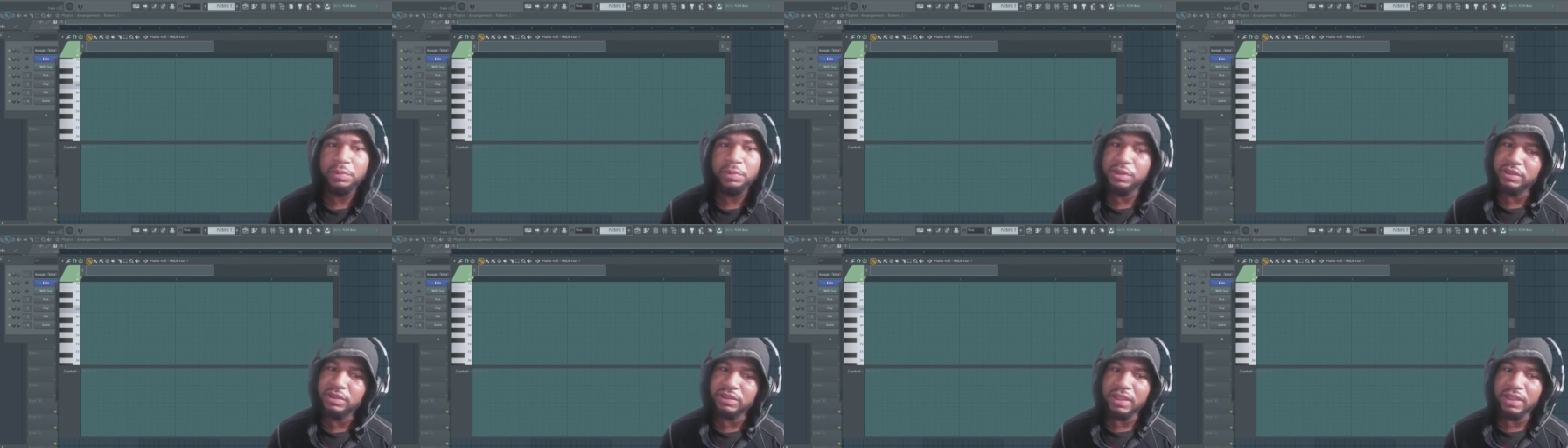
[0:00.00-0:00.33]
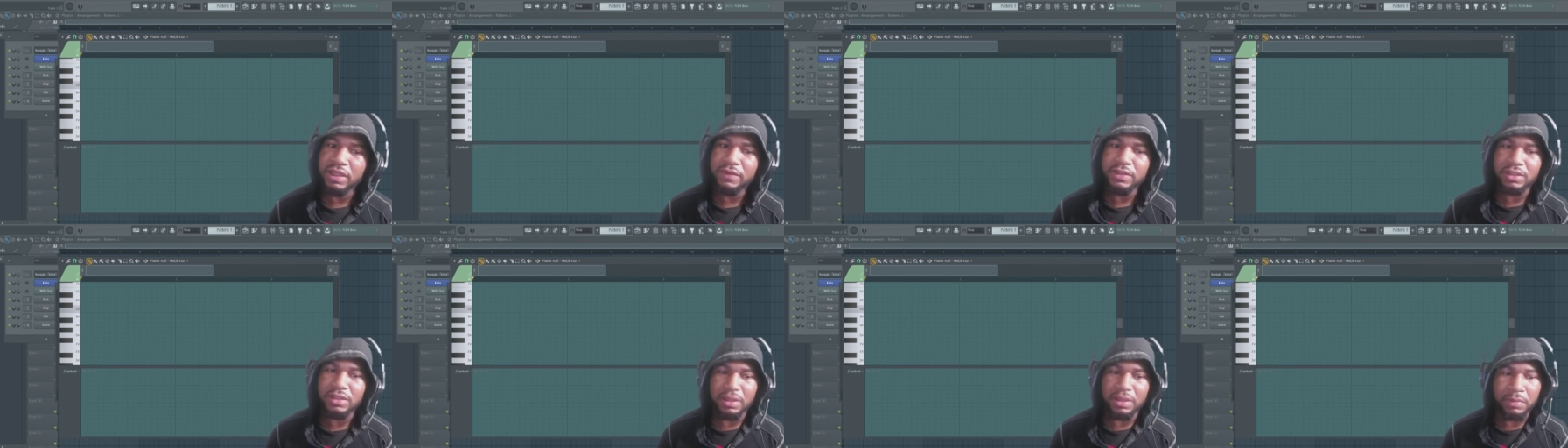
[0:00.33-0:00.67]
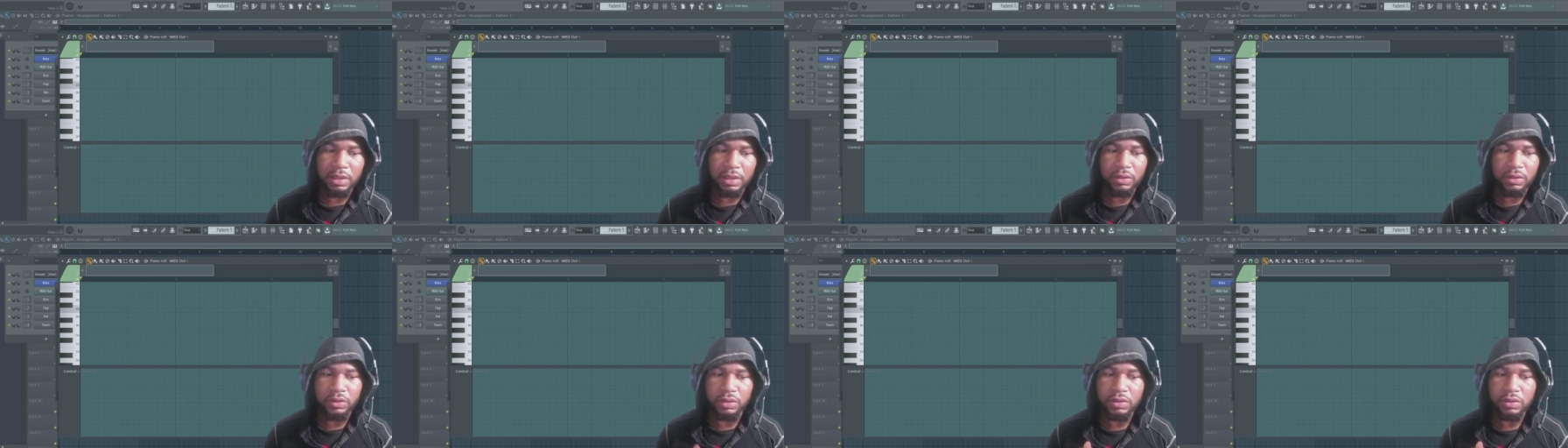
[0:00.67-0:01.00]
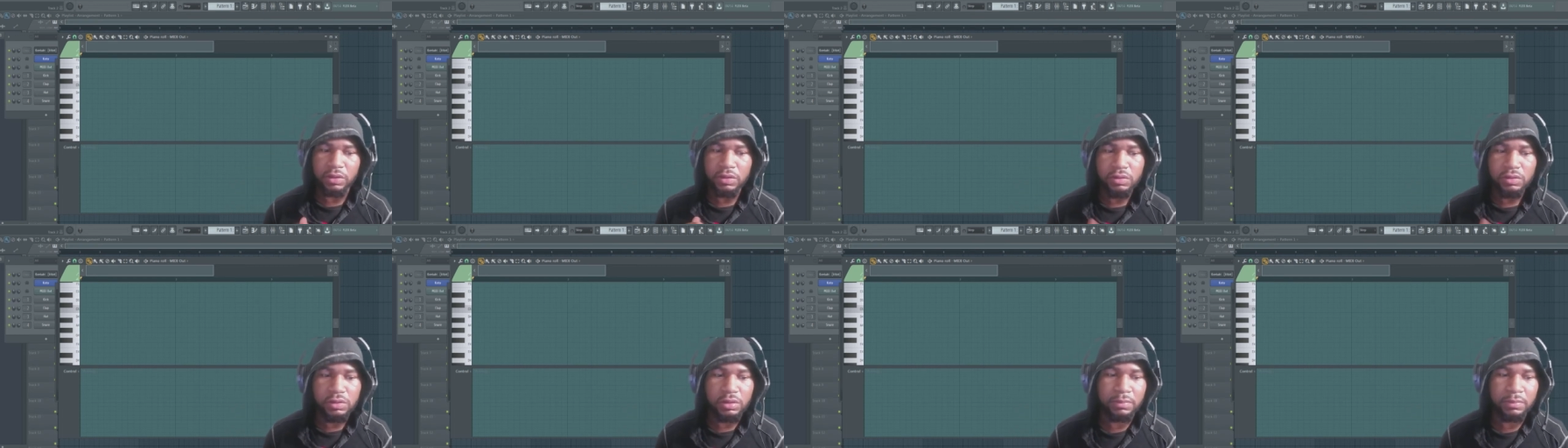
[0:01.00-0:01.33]
because every time I look on
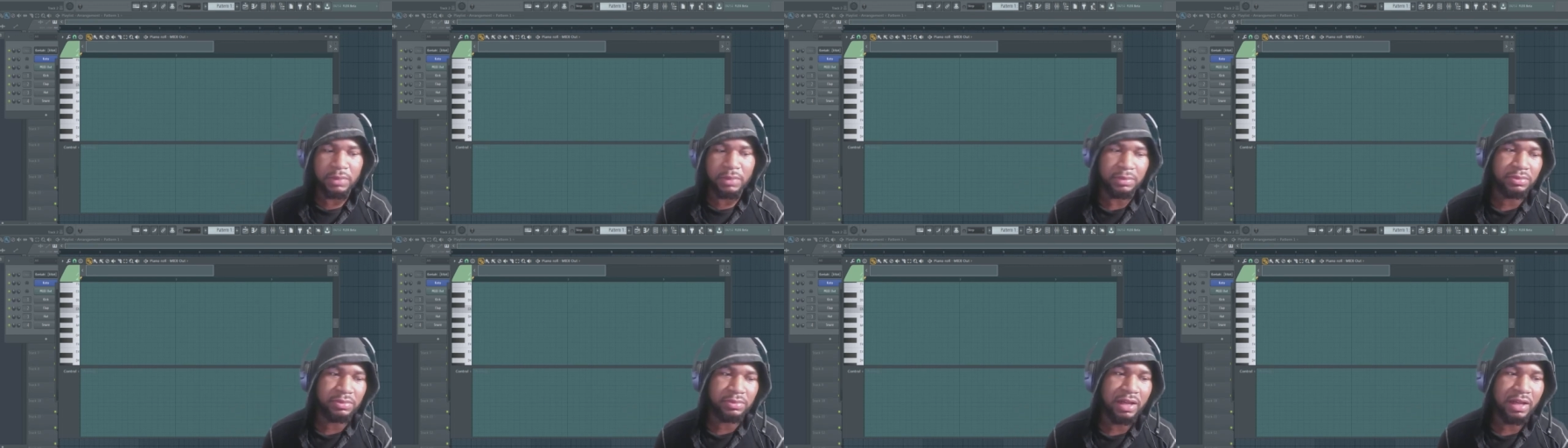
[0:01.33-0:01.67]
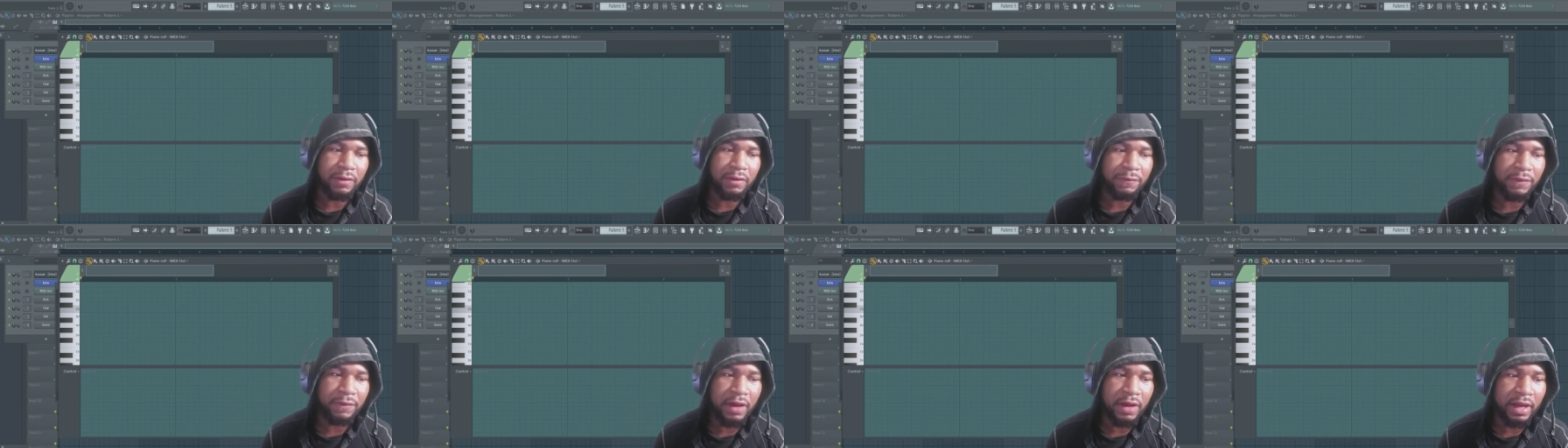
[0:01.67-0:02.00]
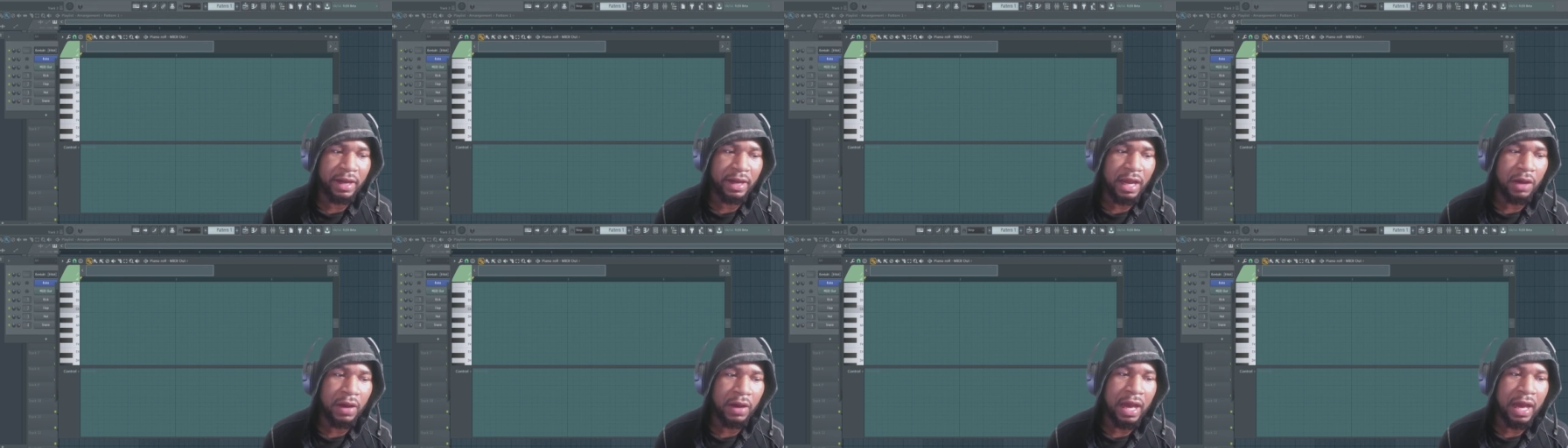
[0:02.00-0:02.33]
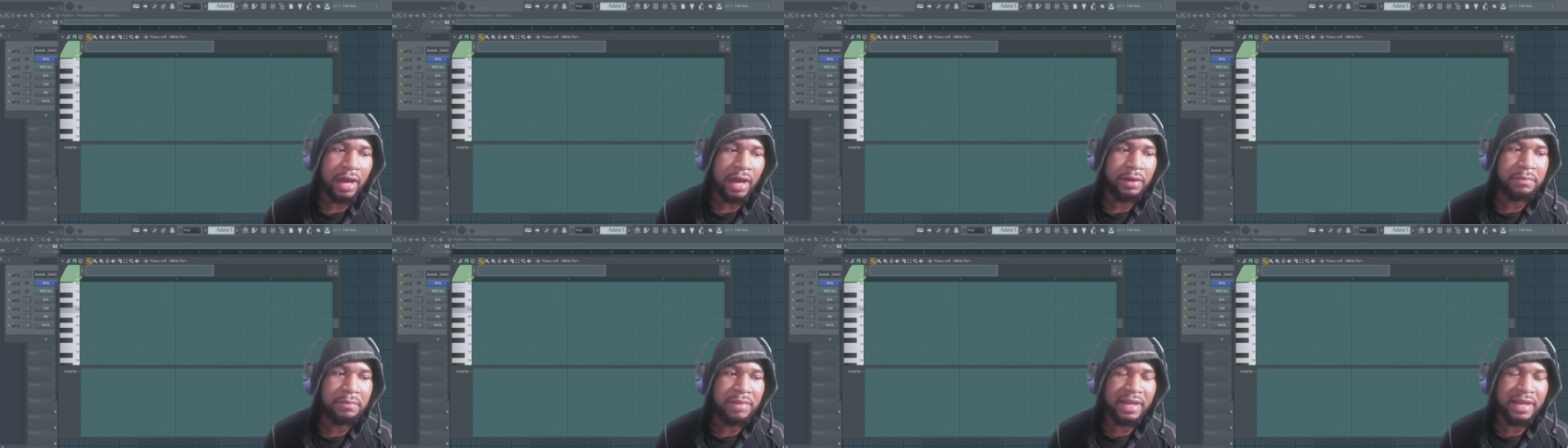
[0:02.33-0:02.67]
YouTube and I'm trying to find out
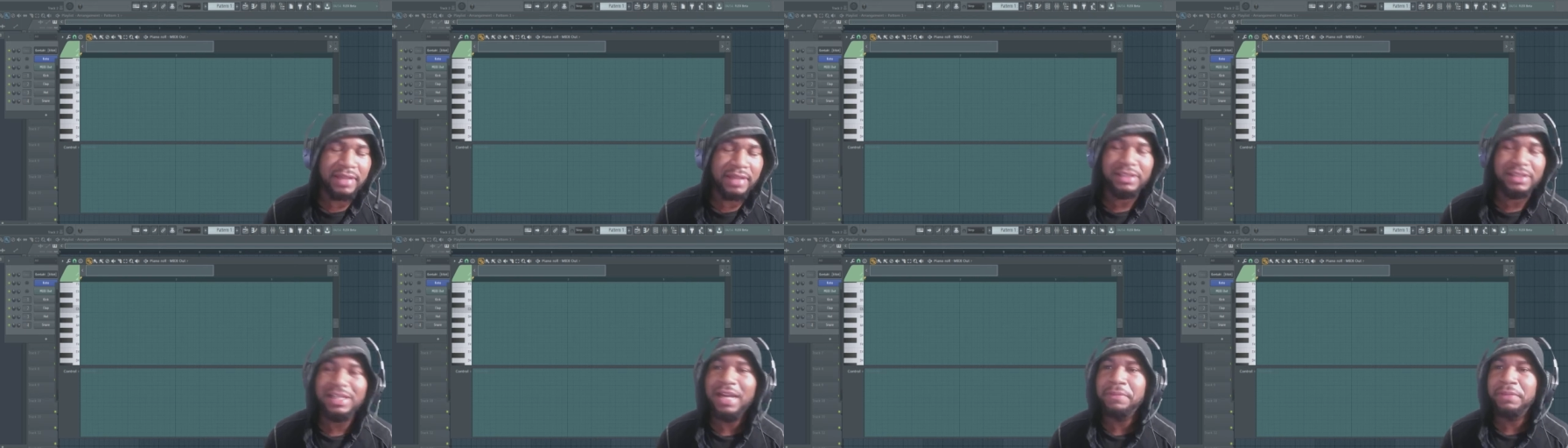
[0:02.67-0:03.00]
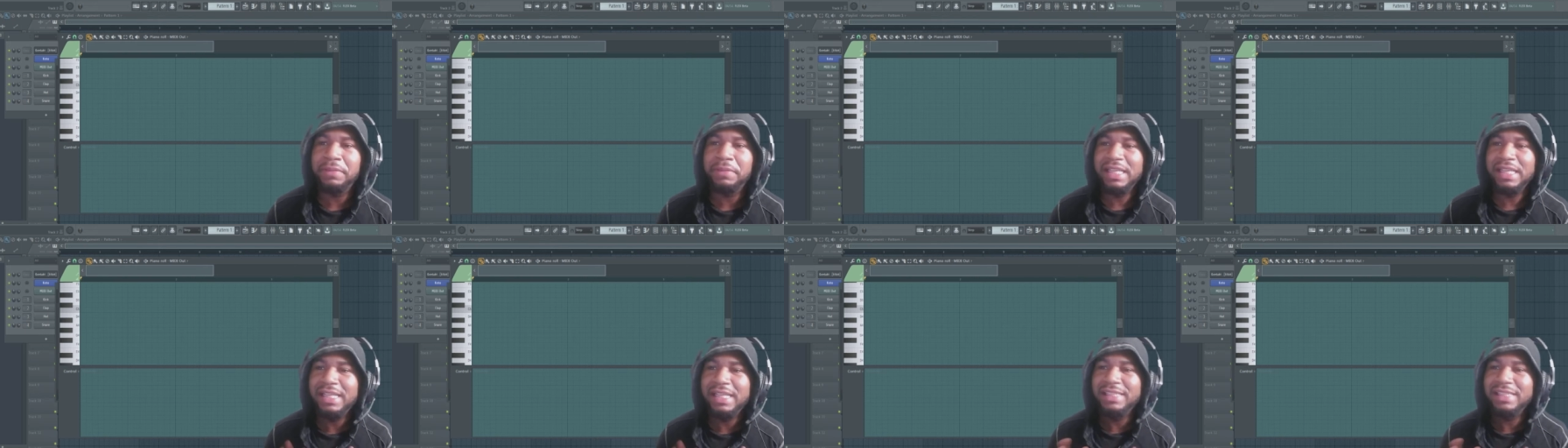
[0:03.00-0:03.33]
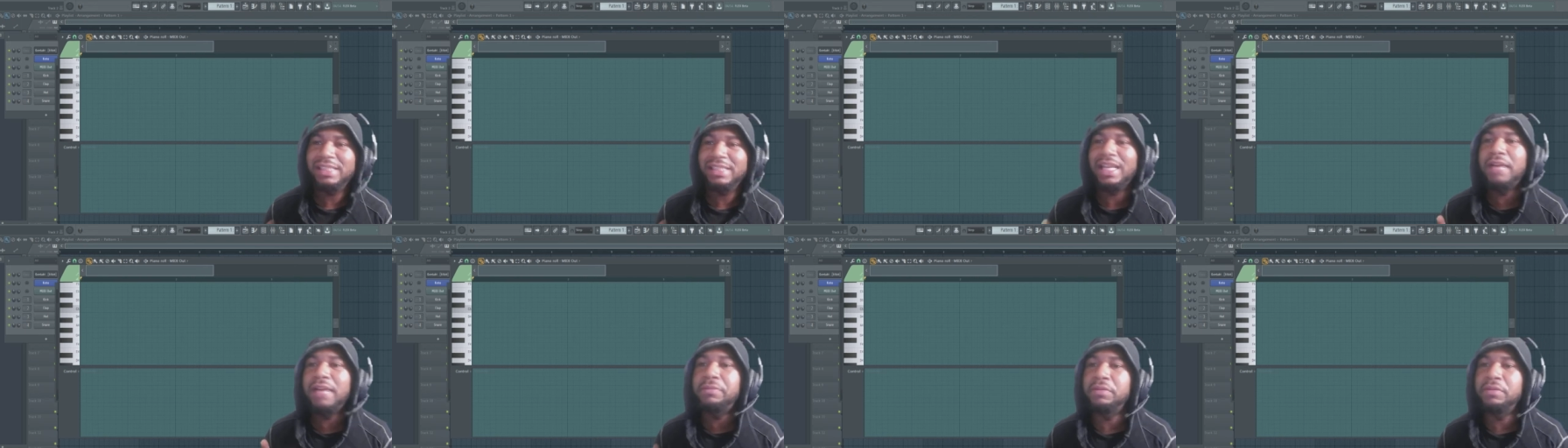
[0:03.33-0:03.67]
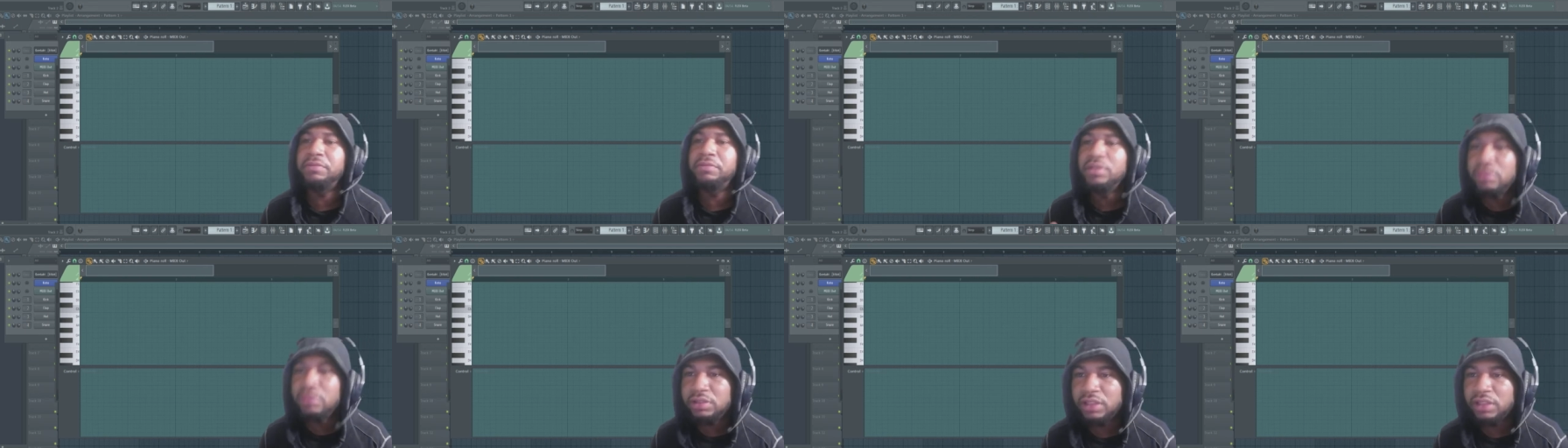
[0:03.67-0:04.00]
how to make Japanese type of
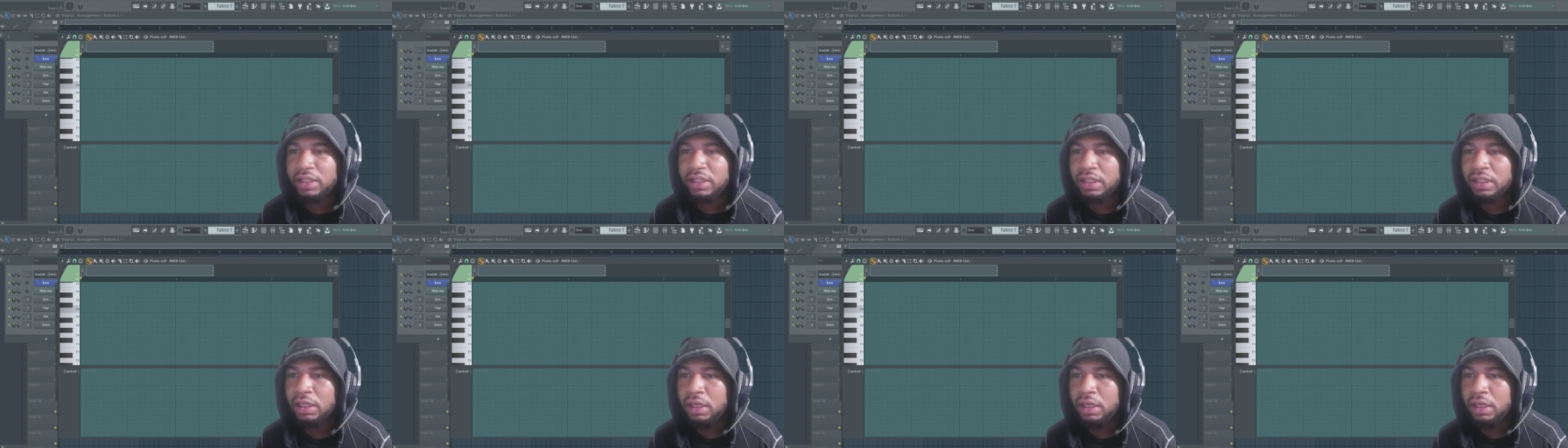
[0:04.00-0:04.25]
music,